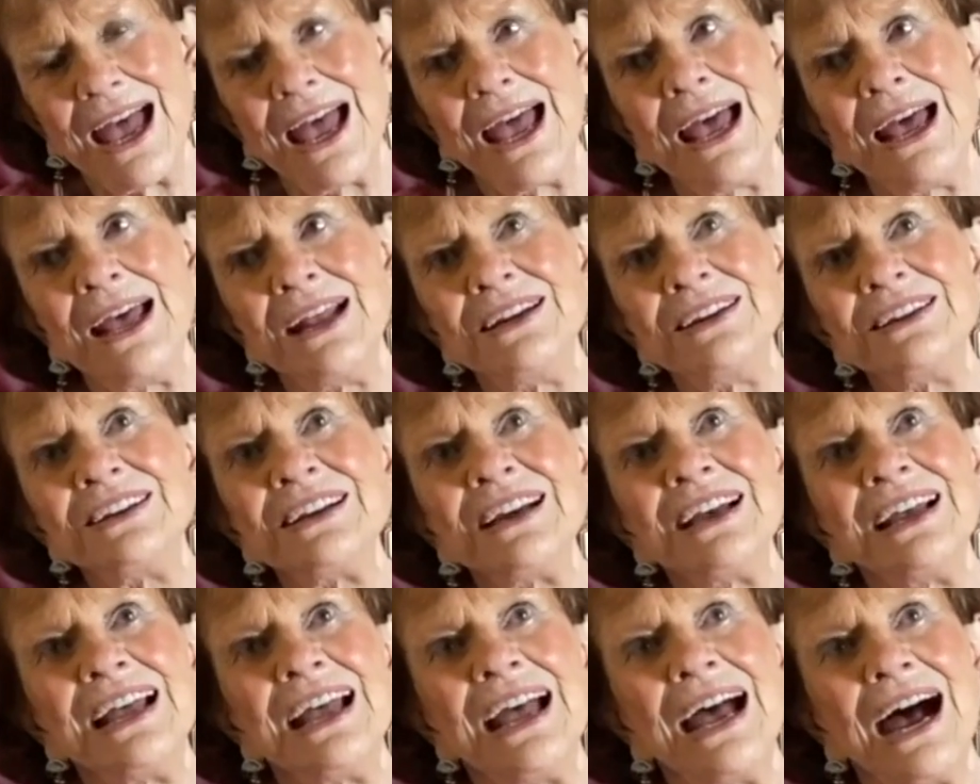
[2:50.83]
And
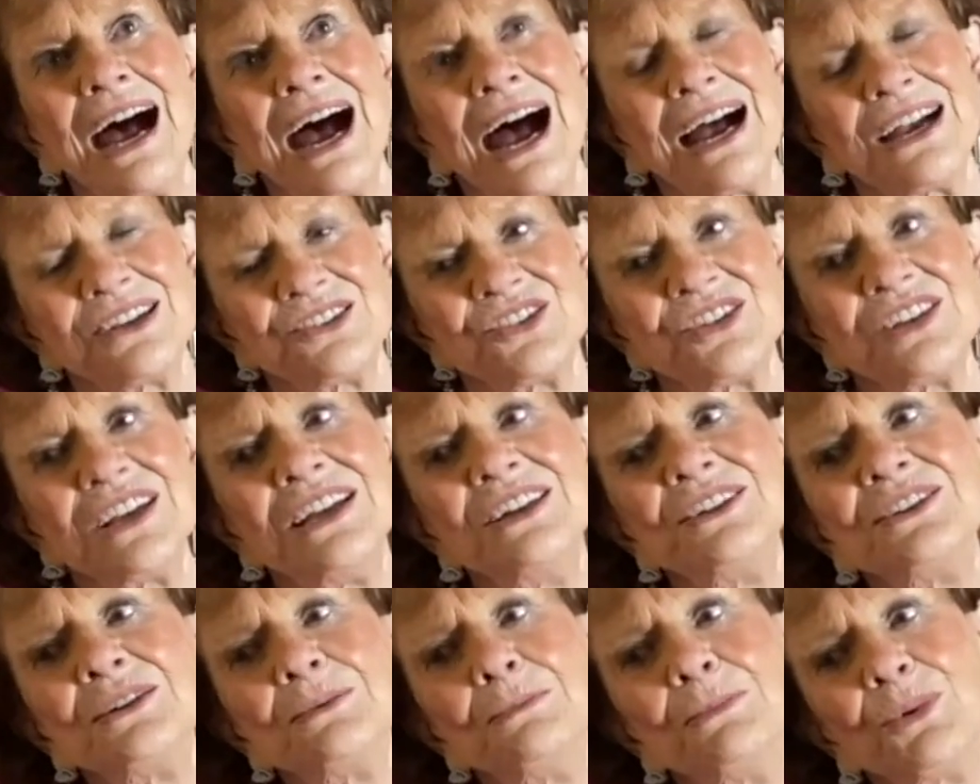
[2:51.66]
I
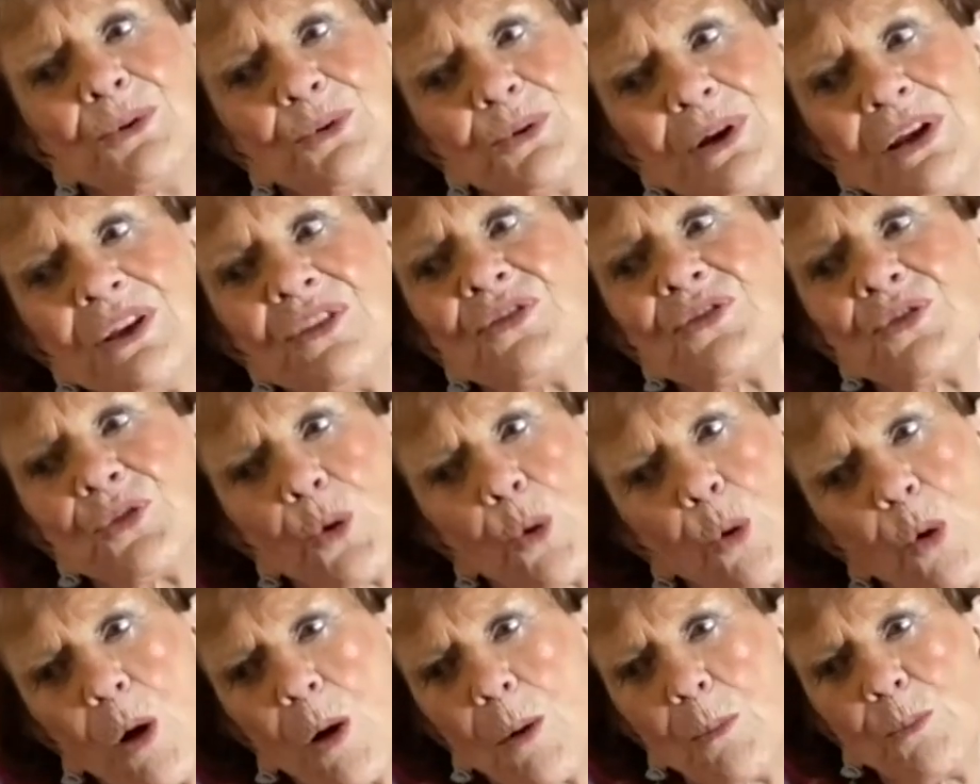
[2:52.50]
said to Marie
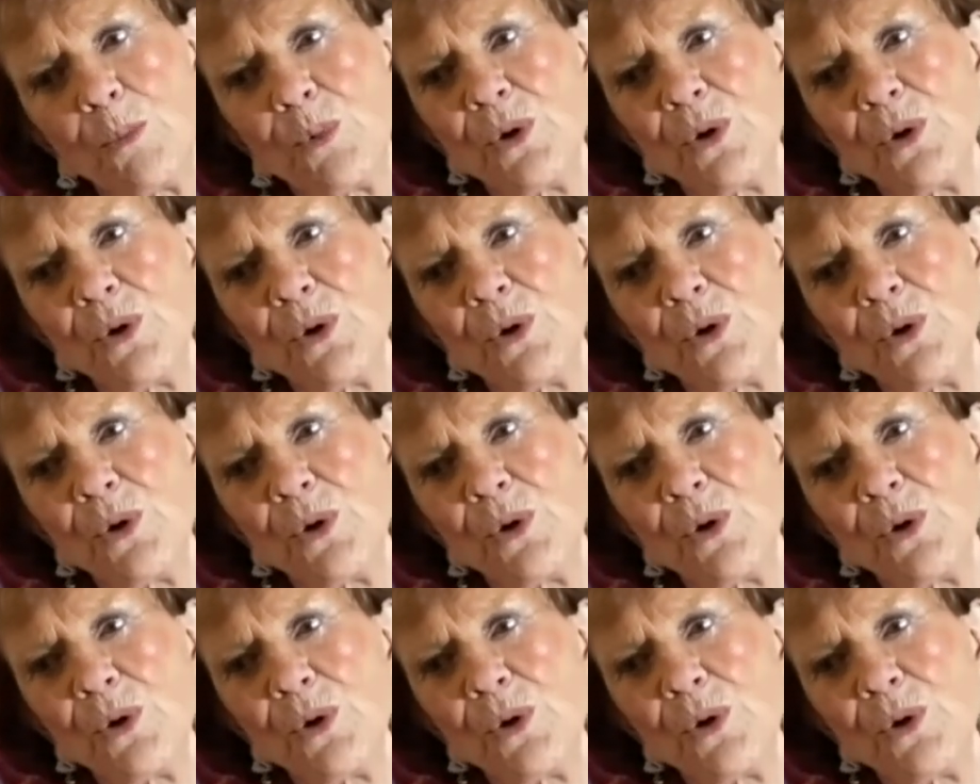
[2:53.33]
Thorpe,